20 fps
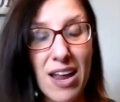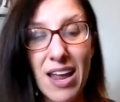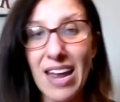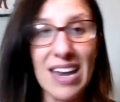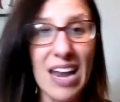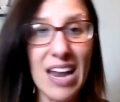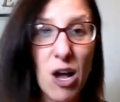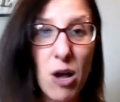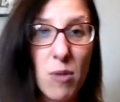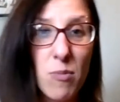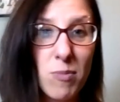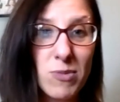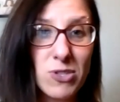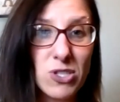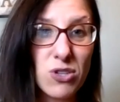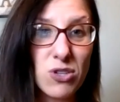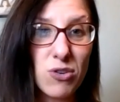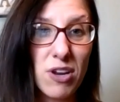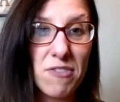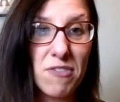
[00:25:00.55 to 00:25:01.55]
And now I'm
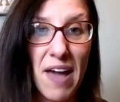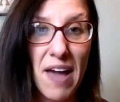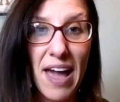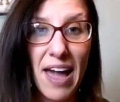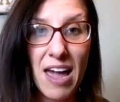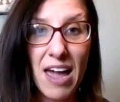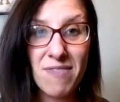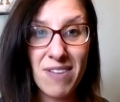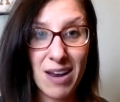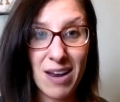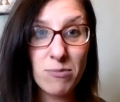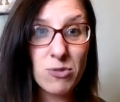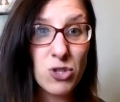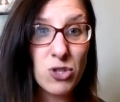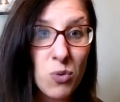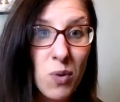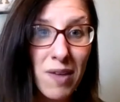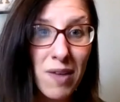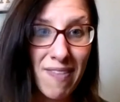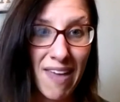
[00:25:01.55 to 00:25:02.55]
almost 35 and I'm
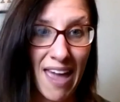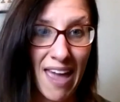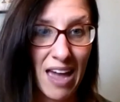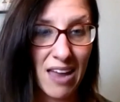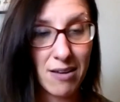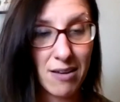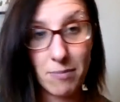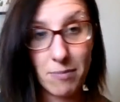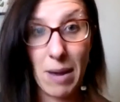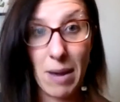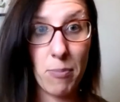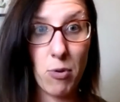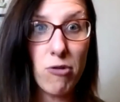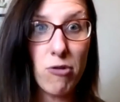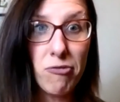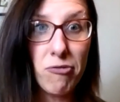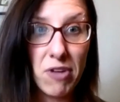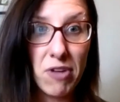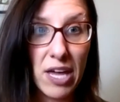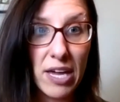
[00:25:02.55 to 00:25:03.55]
doing that. I'm not
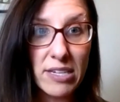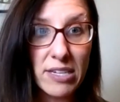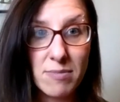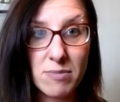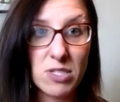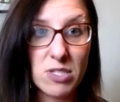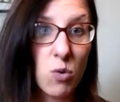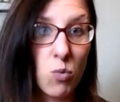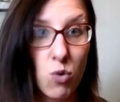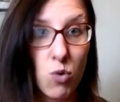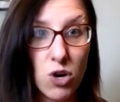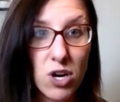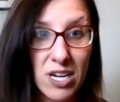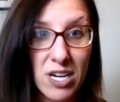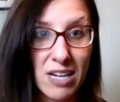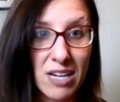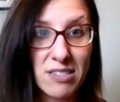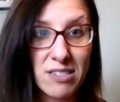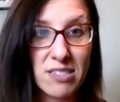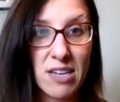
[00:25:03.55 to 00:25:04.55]
perfect. I'm still
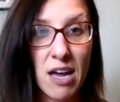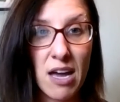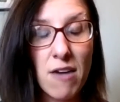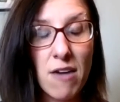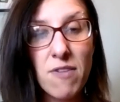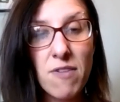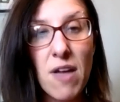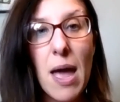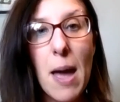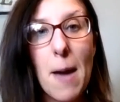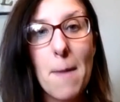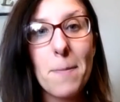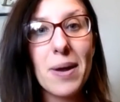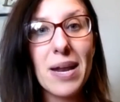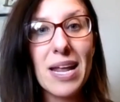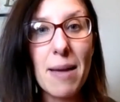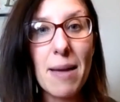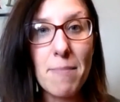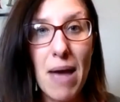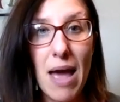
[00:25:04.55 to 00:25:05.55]
working on stuff, but
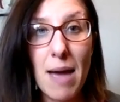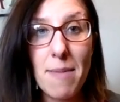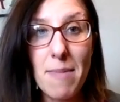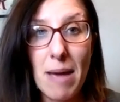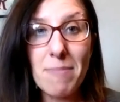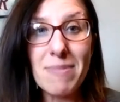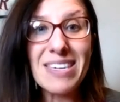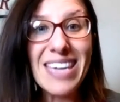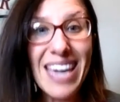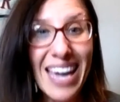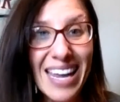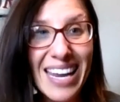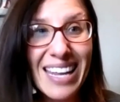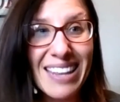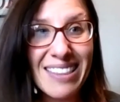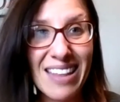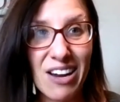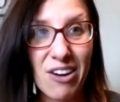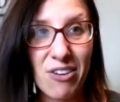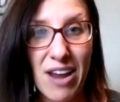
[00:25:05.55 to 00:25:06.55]
I'm
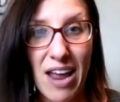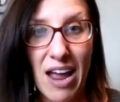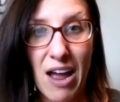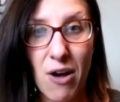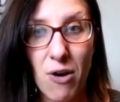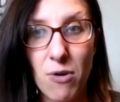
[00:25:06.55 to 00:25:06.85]
getting there now.